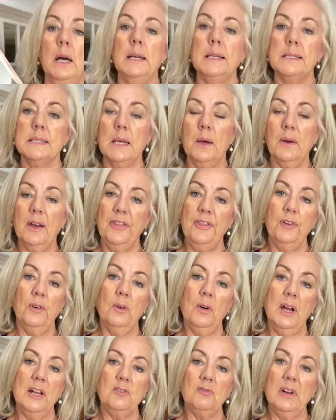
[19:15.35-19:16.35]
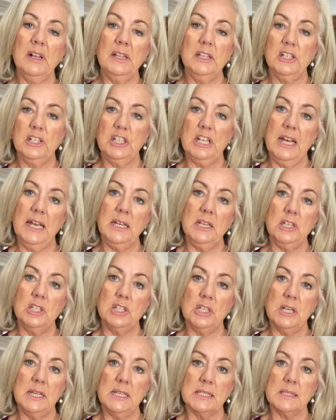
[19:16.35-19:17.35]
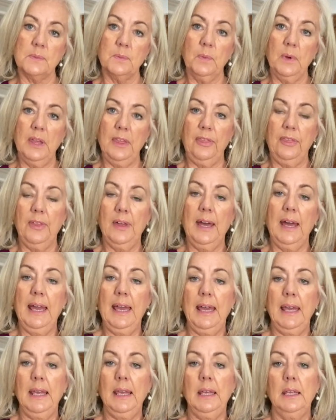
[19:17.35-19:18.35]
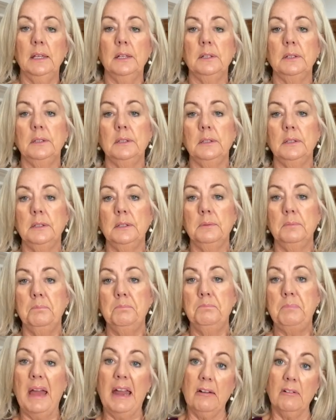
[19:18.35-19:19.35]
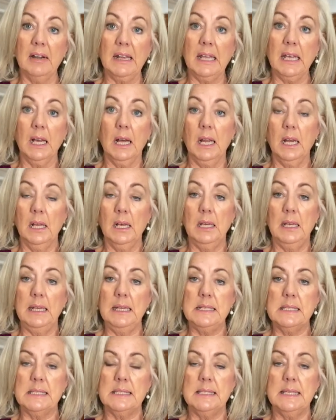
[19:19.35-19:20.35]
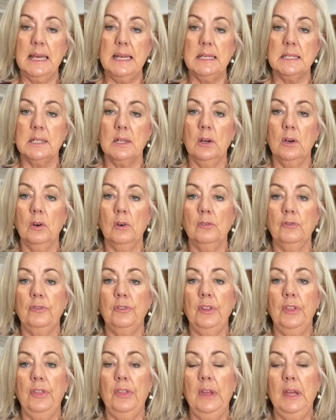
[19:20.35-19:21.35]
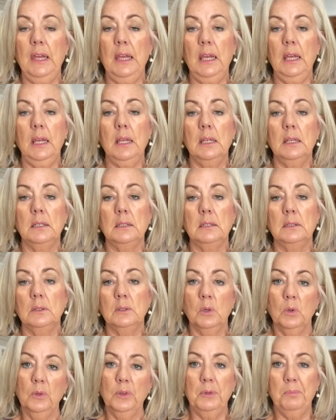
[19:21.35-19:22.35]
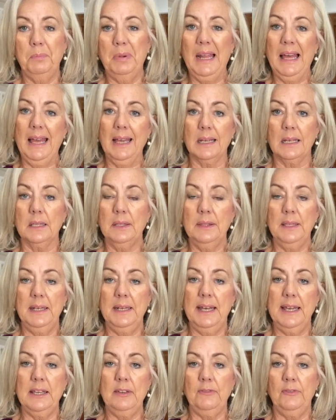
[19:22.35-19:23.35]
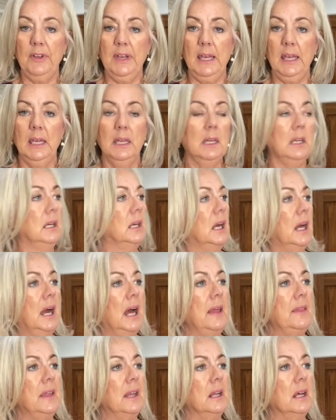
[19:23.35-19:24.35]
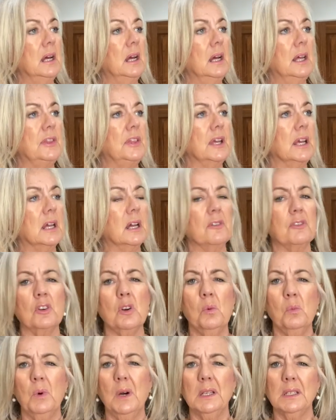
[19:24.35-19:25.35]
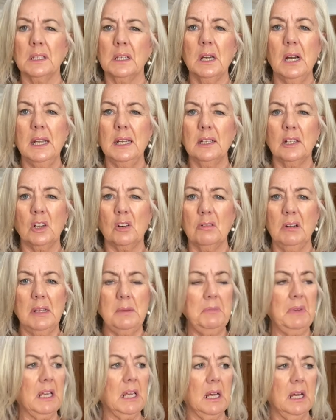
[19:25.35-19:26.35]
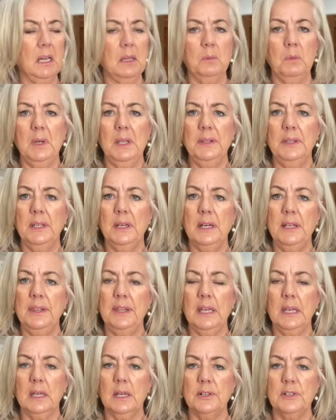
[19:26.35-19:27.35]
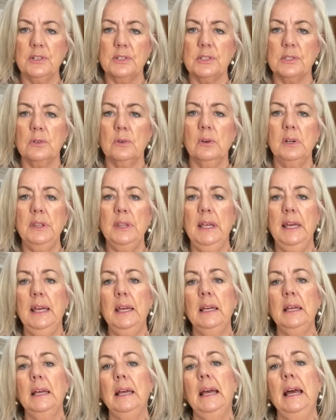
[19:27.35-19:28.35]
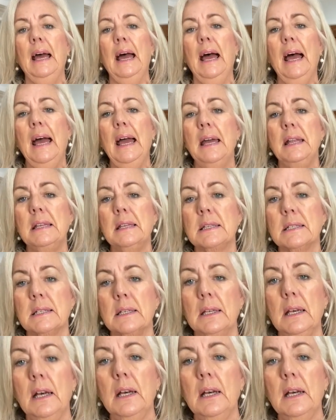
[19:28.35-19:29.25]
So I thought I'd ring the changes with a berry colour instead of all the black and the navy. And then I think I've got one kind of creamy colour one that I think I just saw in there. And